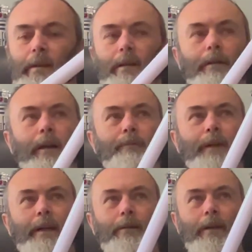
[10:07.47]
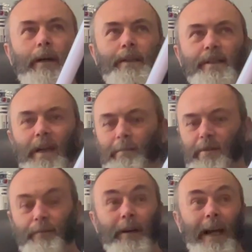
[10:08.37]
Lovely little lightsaber.
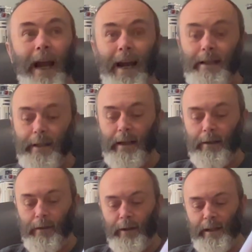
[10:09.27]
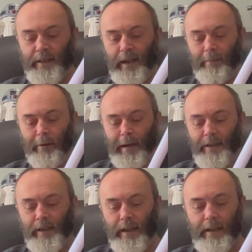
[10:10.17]
It's a very handy little lightsaber
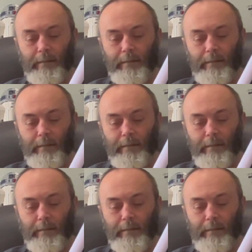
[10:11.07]
actually.